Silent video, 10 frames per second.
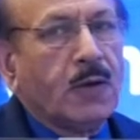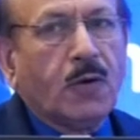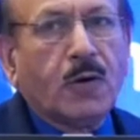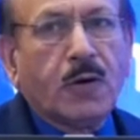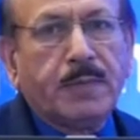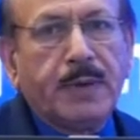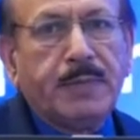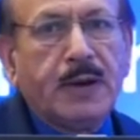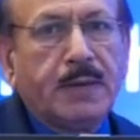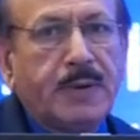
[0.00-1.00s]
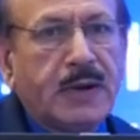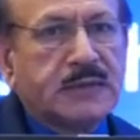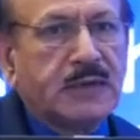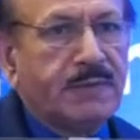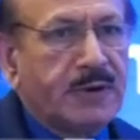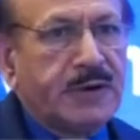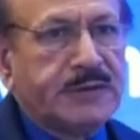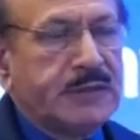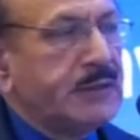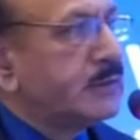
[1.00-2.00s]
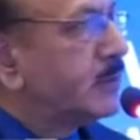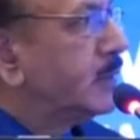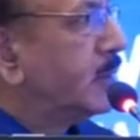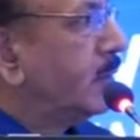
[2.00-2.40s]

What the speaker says: or may be labeled as liver disease